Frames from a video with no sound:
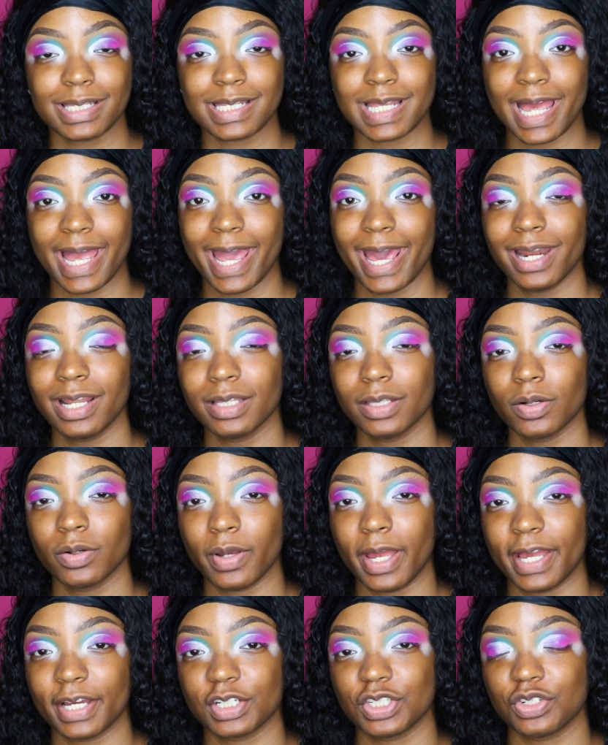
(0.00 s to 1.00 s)
To add a little
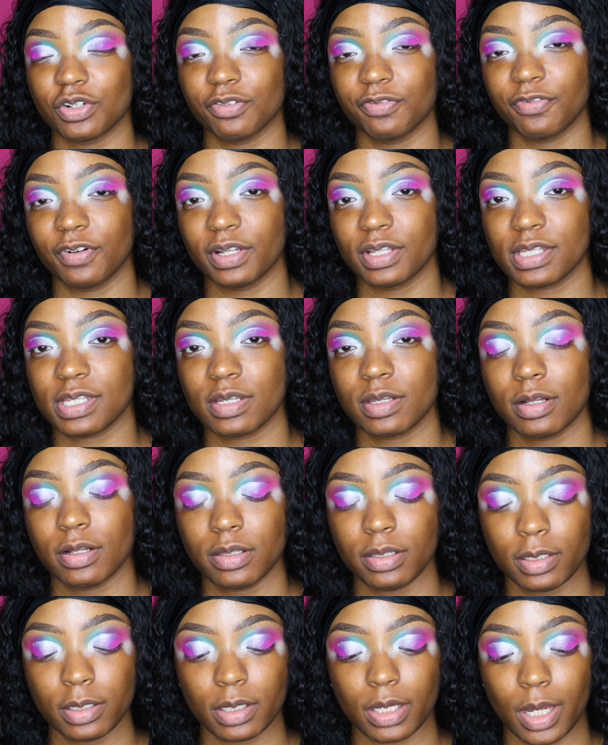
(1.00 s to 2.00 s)
extra fun to the
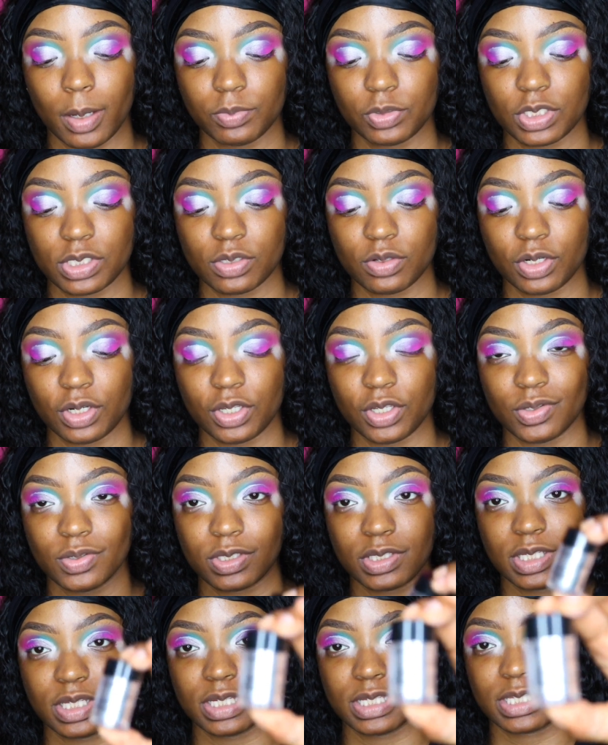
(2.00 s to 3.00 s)
look, I'm just going to use
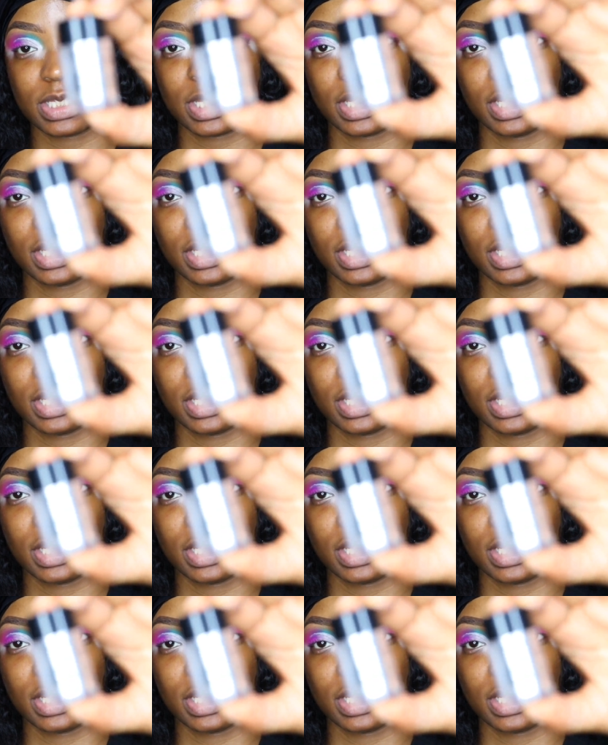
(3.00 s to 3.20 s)
this